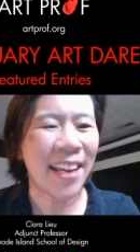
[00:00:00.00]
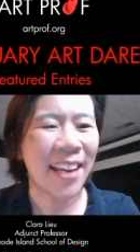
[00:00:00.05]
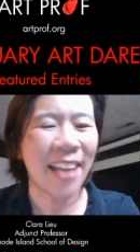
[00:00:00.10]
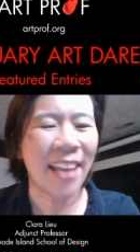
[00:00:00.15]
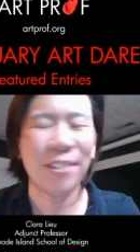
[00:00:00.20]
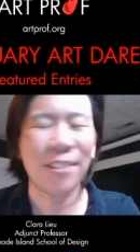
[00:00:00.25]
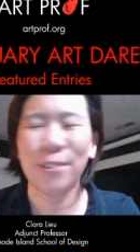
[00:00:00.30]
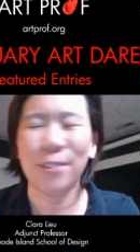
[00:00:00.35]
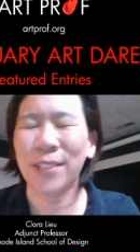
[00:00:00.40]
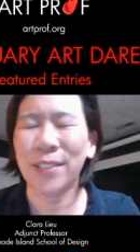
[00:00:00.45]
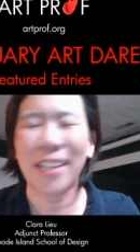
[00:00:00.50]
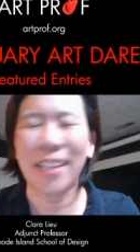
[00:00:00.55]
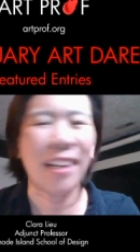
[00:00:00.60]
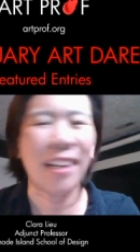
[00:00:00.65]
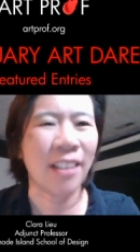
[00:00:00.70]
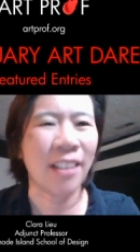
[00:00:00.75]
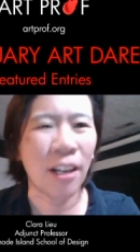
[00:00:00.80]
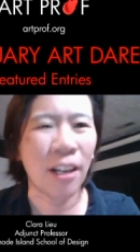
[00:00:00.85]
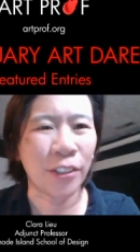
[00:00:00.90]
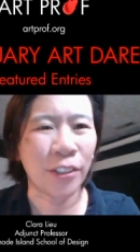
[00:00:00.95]
and you're looking
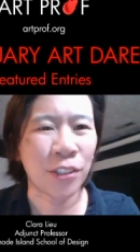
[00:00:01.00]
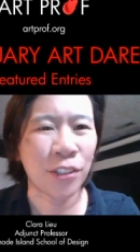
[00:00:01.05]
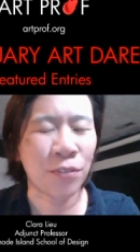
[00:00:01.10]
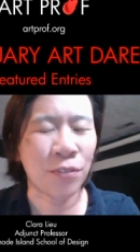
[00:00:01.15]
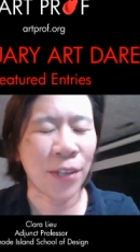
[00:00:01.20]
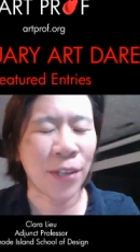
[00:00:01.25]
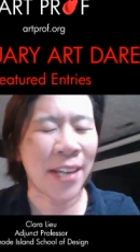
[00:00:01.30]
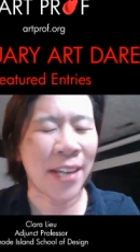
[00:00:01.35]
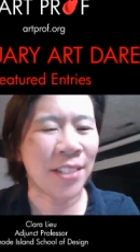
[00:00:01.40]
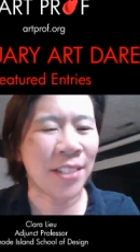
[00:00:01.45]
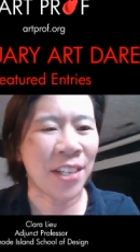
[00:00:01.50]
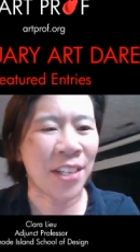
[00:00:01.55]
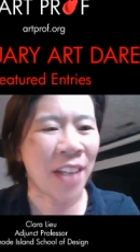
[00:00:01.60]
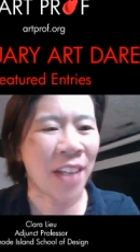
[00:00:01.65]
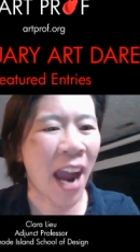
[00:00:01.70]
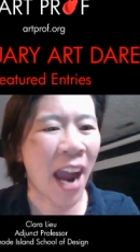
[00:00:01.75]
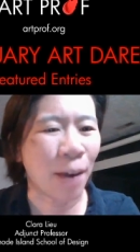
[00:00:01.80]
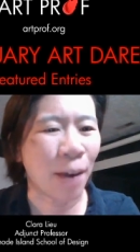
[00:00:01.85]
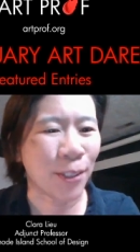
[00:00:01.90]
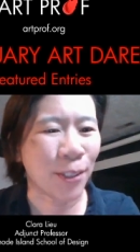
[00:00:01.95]
at colors for 18
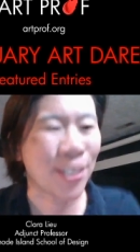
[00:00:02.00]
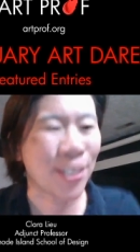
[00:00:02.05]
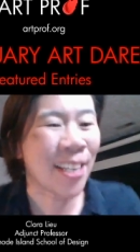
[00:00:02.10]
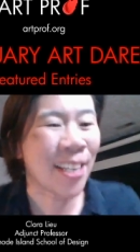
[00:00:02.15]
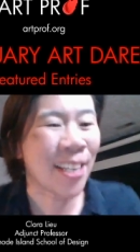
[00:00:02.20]
hours